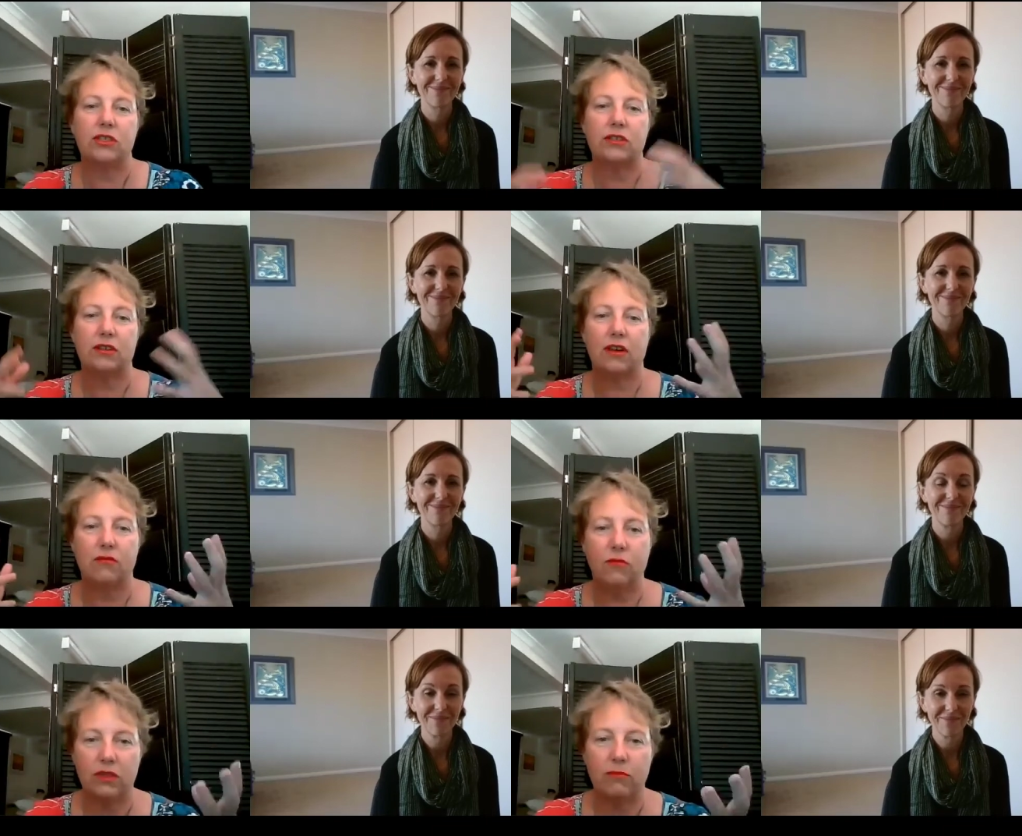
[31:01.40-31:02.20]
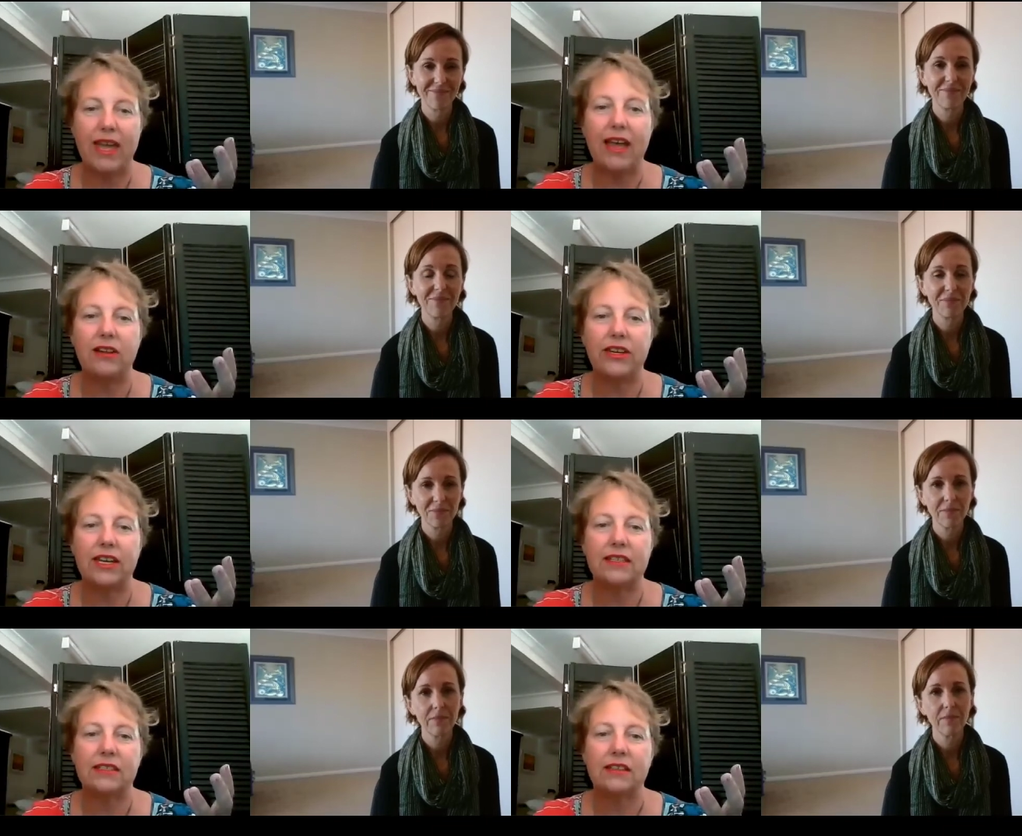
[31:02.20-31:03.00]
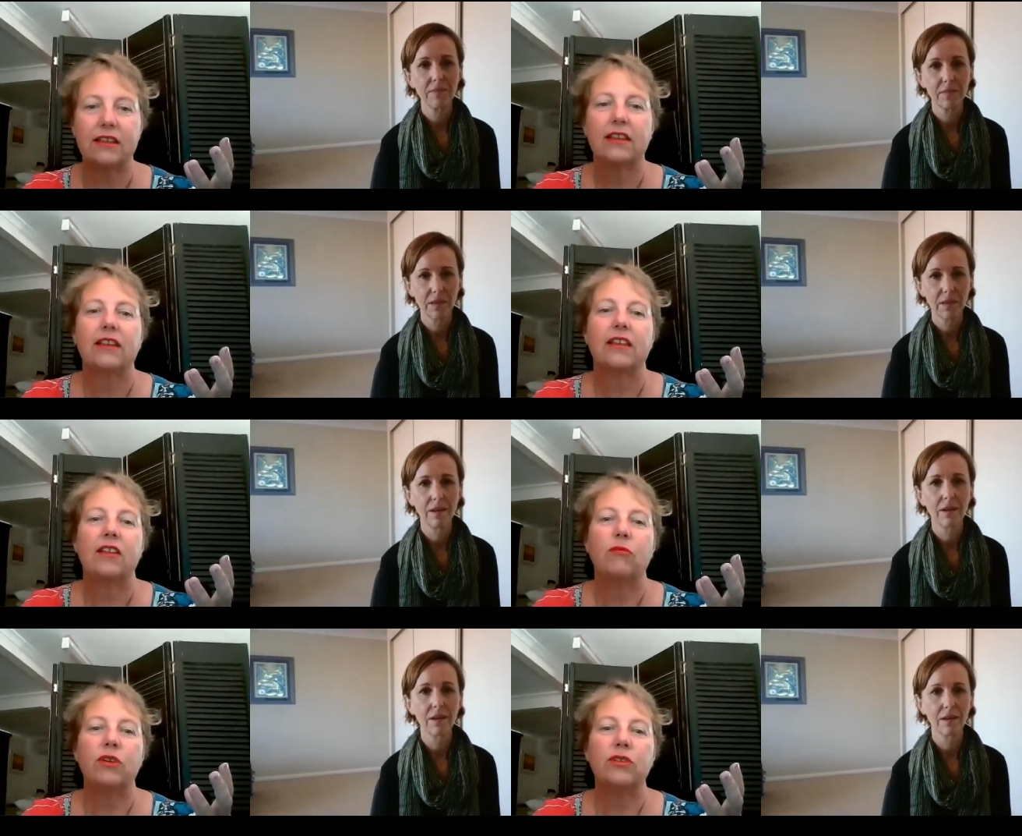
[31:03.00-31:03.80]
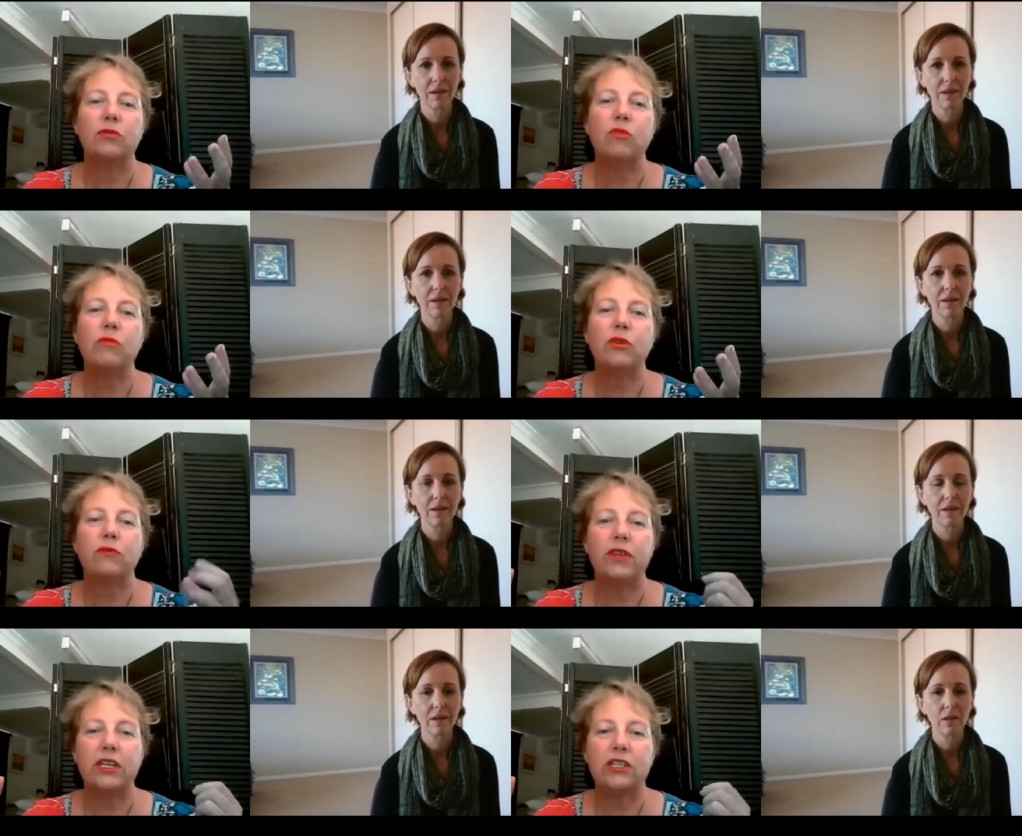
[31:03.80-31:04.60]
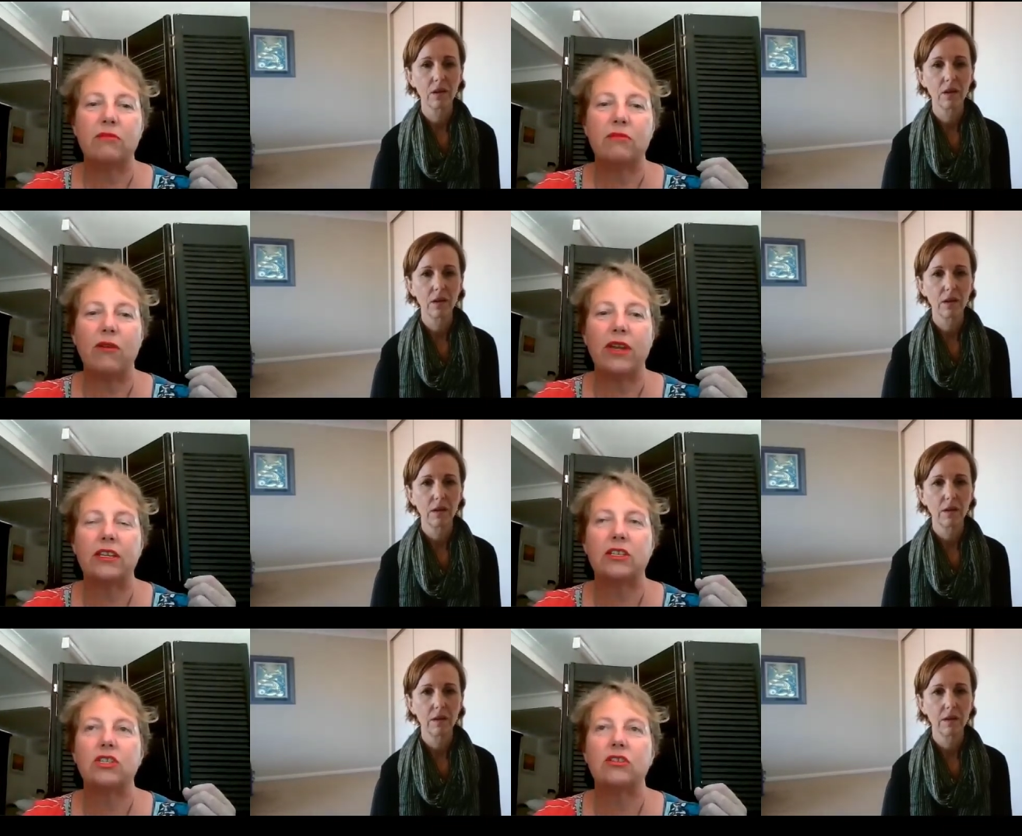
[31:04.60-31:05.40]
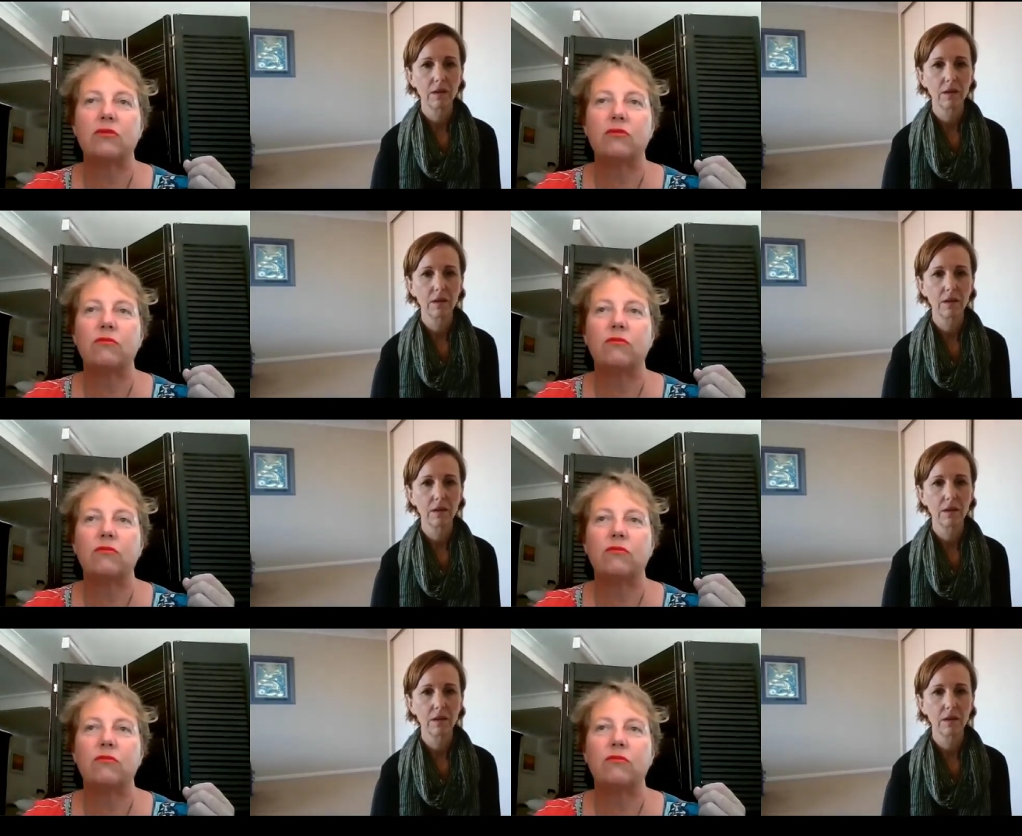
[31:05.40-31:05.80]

Speaker 1: is kind of what the bowel does. Whereas the woman will finish the mowing and she'll